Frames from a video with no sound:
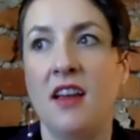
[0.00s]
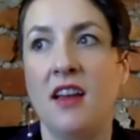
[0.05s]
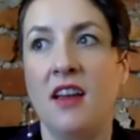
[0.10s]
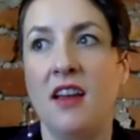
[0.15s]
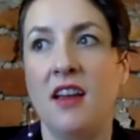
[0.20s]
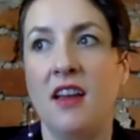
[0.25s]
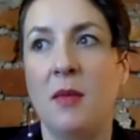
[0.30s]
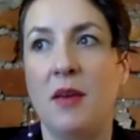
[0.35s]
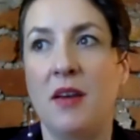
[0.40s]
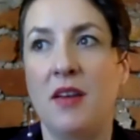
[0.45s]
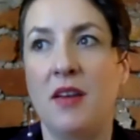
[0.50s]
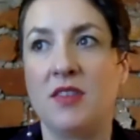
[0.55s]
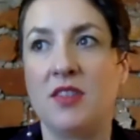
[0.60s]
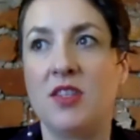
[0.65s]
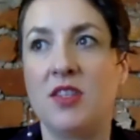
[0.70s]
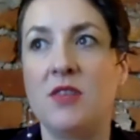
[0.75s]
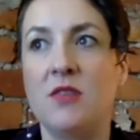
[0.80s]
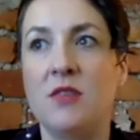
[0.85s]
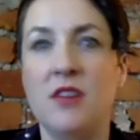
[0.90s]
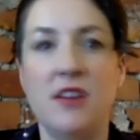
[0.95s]
about
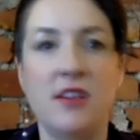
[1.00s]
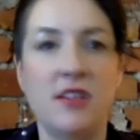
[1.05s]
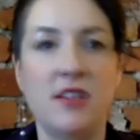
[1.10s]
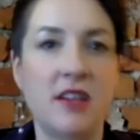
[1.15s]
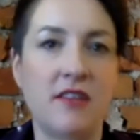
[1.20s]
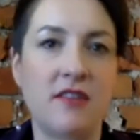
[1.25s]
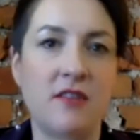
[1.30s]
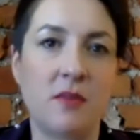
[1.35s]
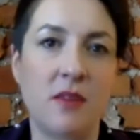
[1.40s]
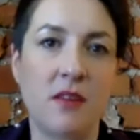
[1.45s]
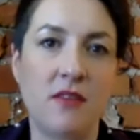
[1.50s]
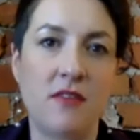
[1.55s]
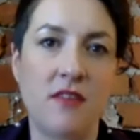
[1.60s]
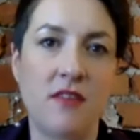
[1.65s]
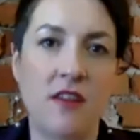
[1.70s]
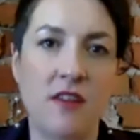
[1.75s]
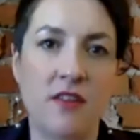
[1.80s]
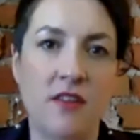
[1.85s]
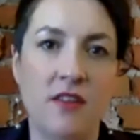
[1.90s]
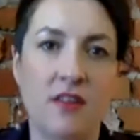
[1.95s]
2 years after my
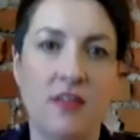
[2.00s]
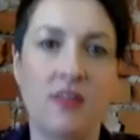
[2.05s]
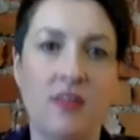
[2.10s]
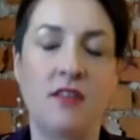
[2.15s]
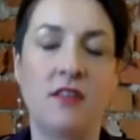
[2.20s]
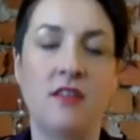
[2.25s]
father